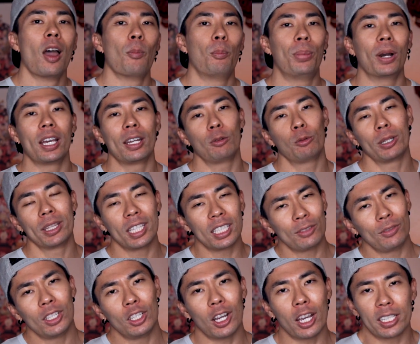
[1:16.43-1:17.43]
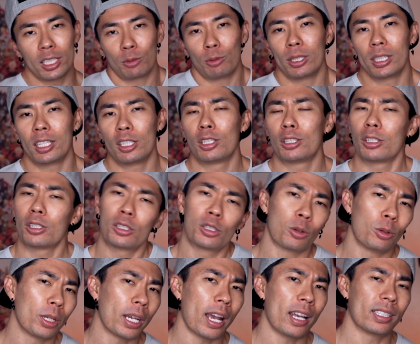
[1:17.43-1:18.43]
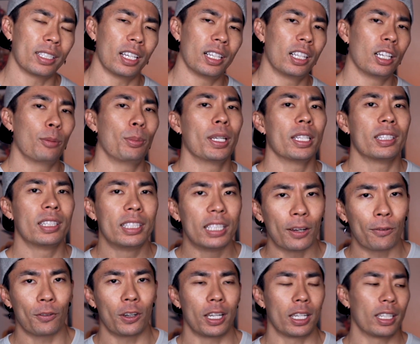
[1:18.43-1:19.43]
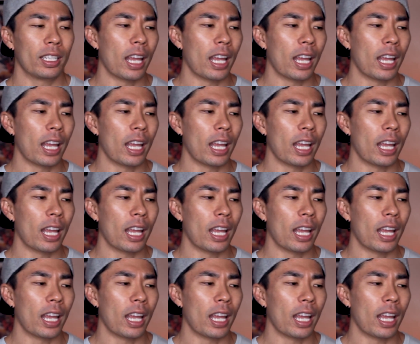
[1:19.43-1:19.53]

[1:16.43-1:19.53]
But with this video, I just wanted to show you guys a little bit different.